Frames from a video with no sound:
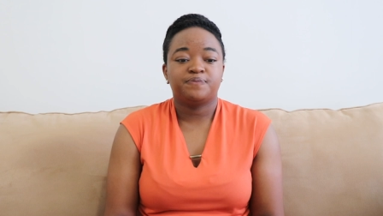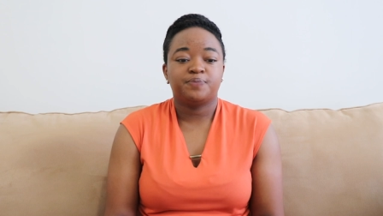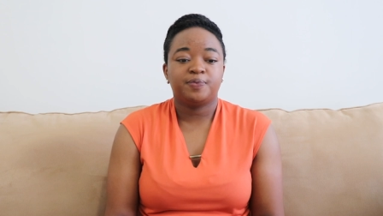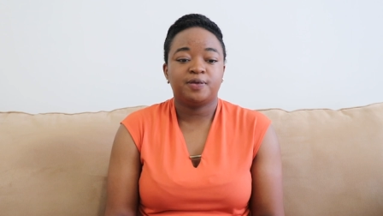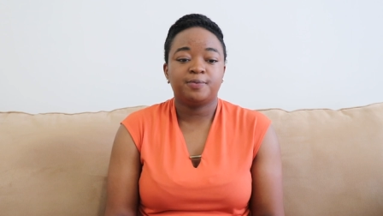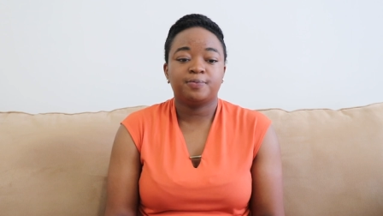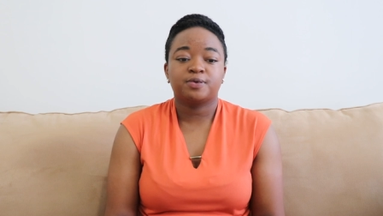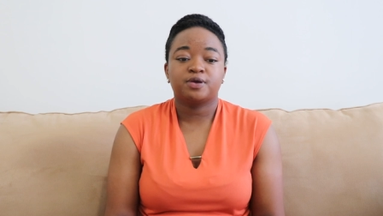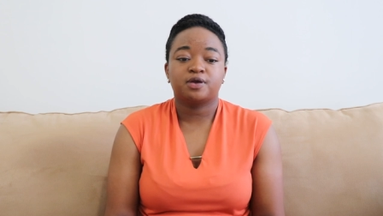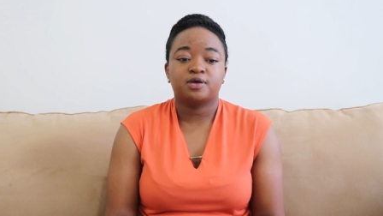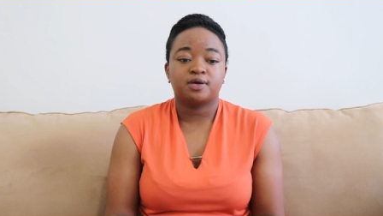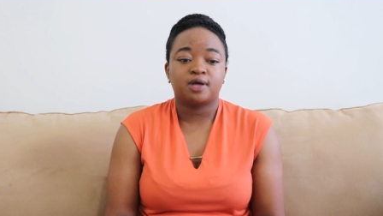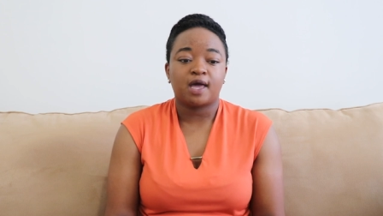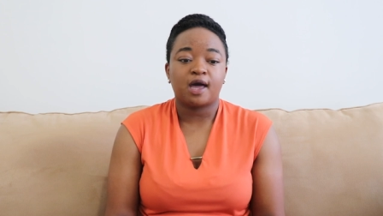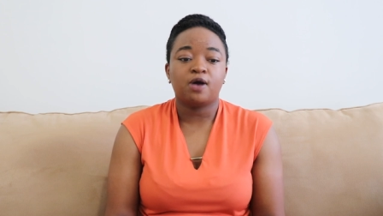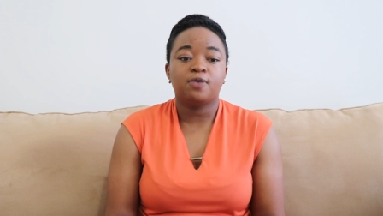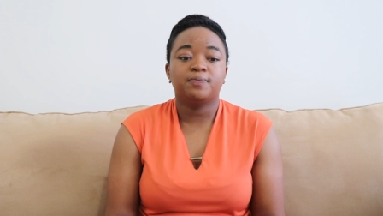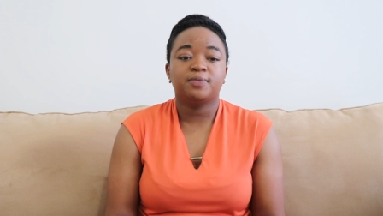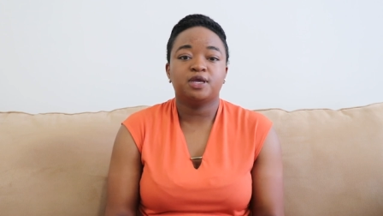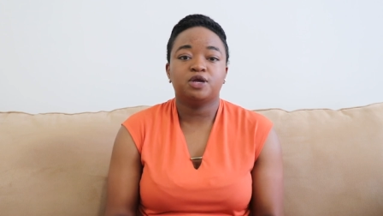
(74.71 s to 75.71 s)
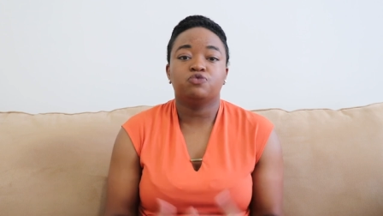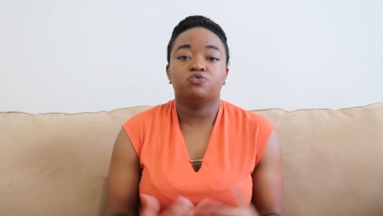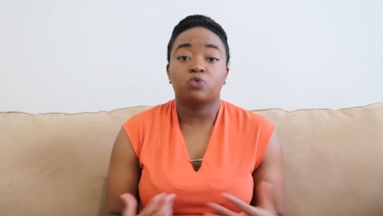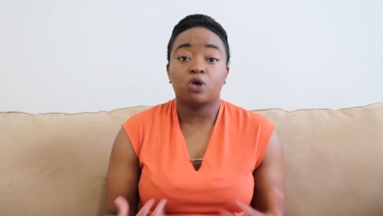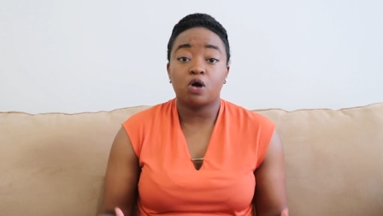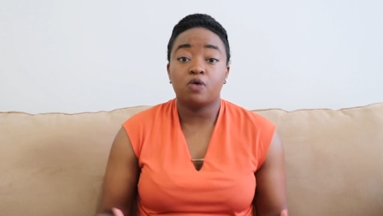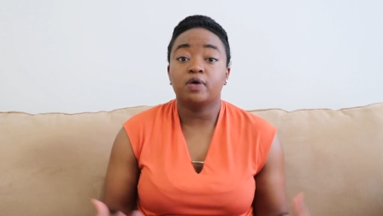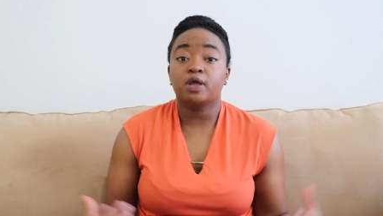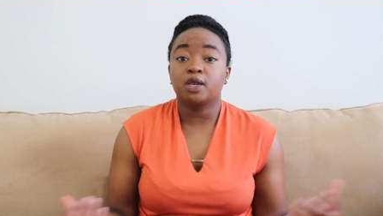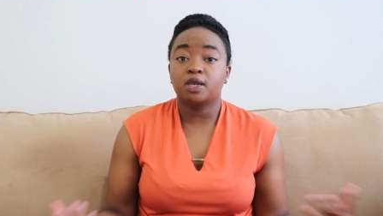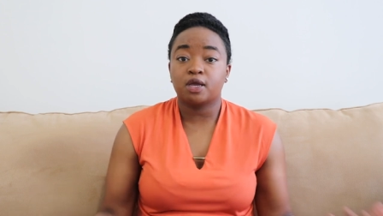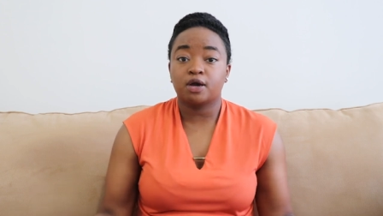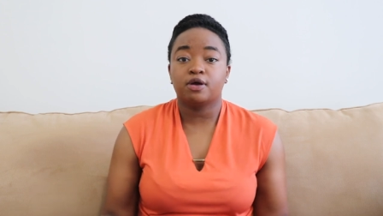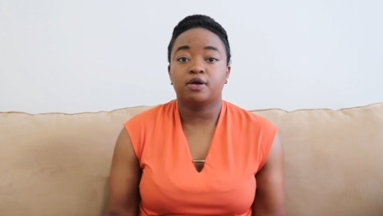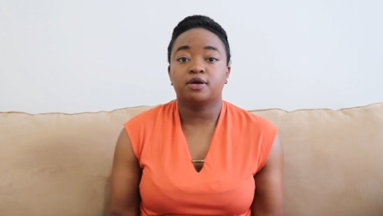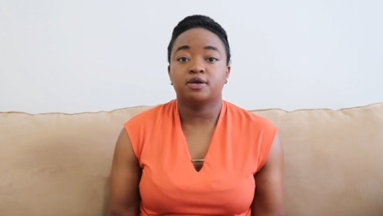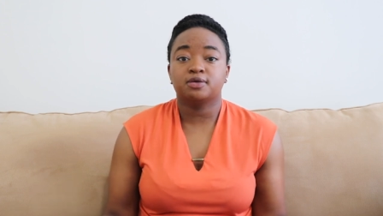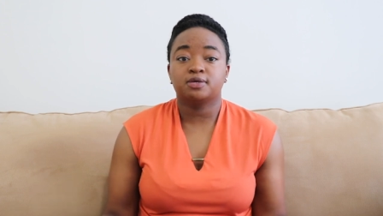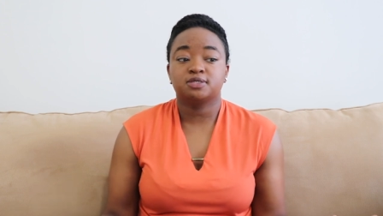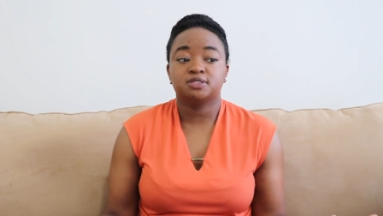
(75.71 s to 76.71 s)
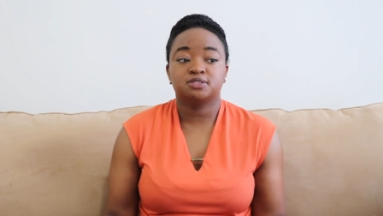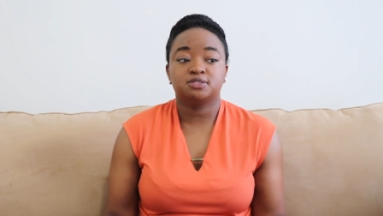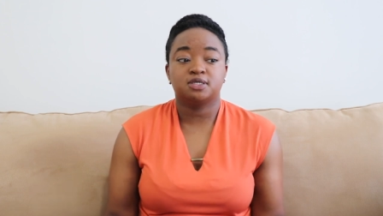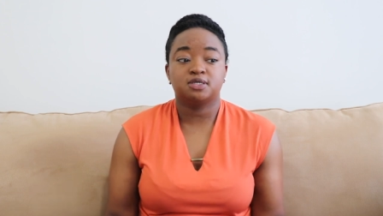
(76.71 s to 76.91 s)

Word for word: people to help me grow and learn